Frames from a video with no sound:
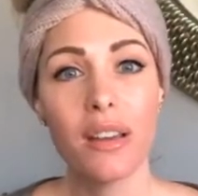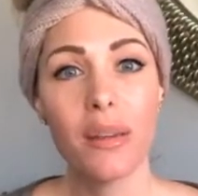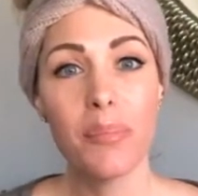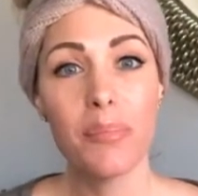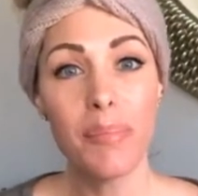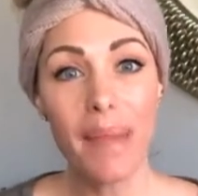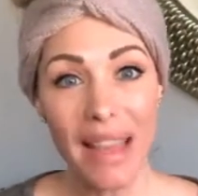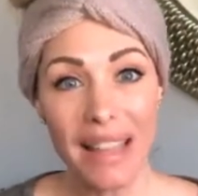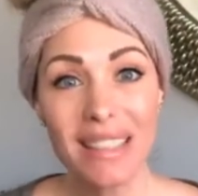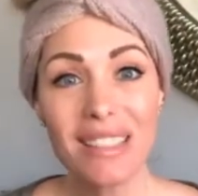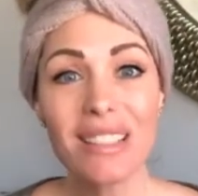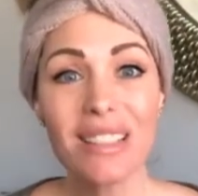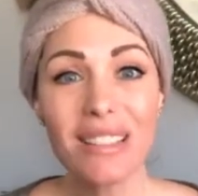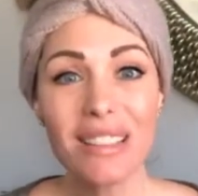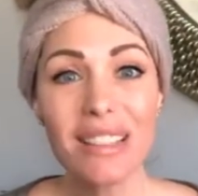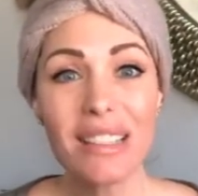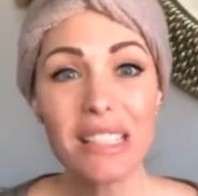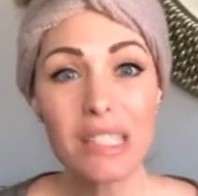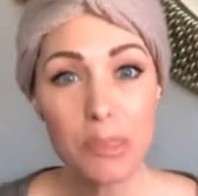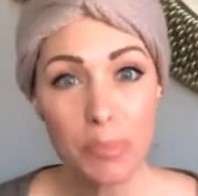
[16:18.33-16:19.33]

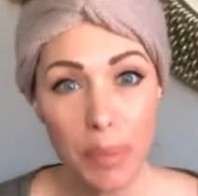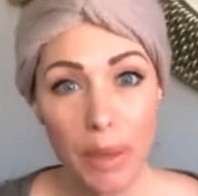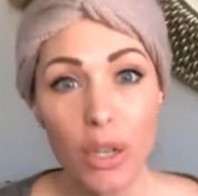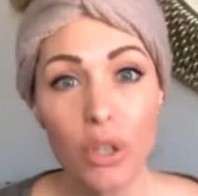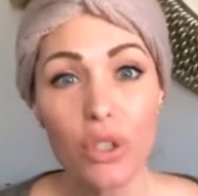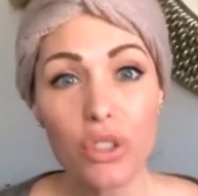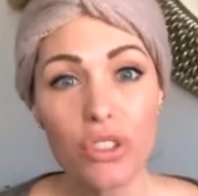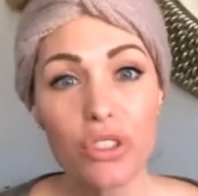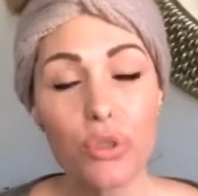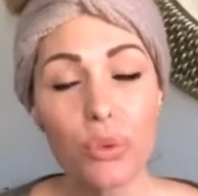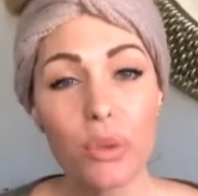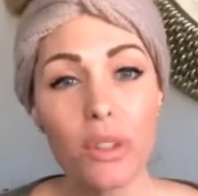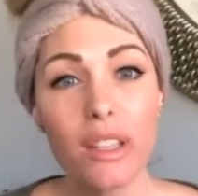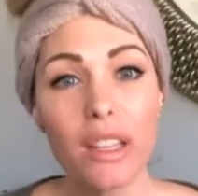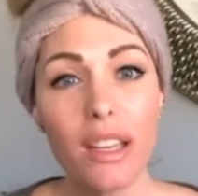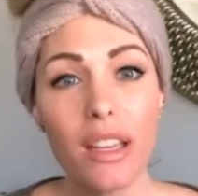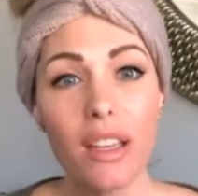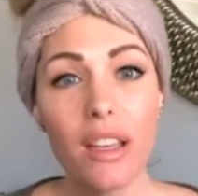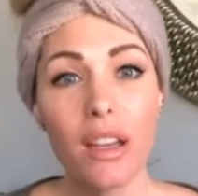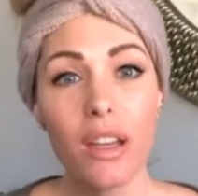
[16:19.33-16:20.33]
mentally,
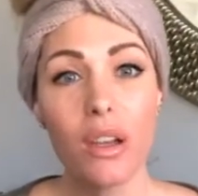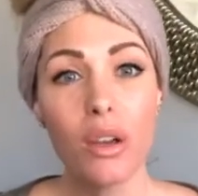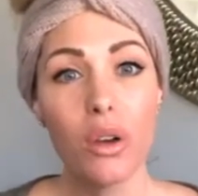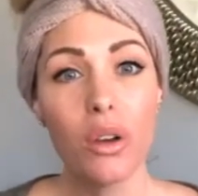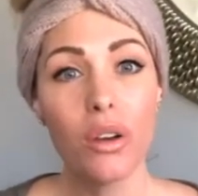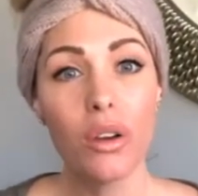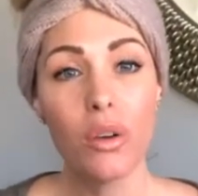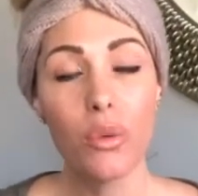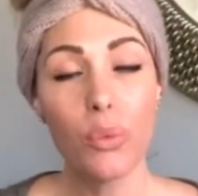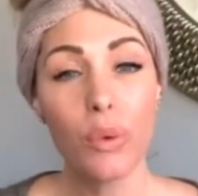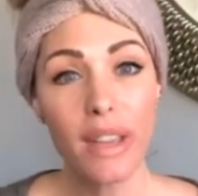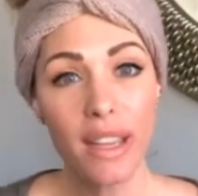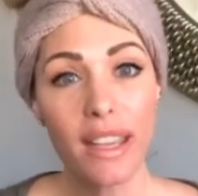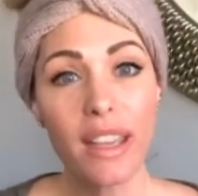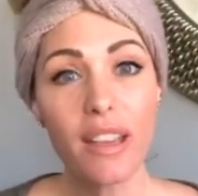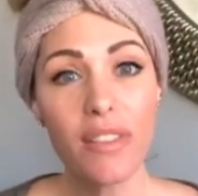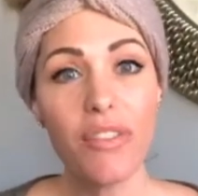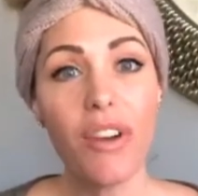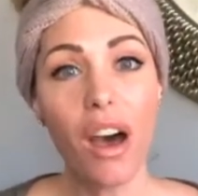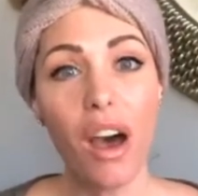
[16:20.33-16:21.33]
spiritually, we
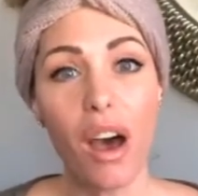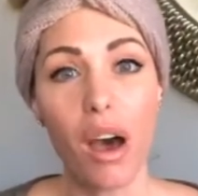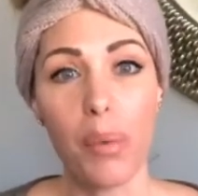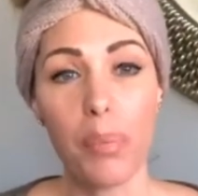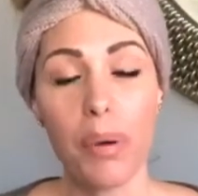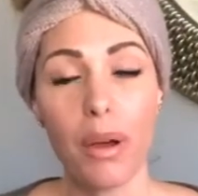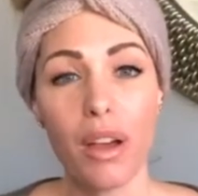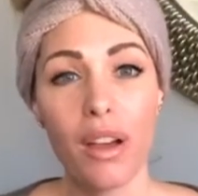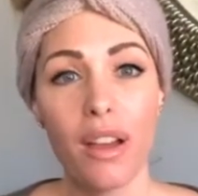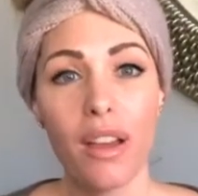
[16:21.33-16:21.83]
give up.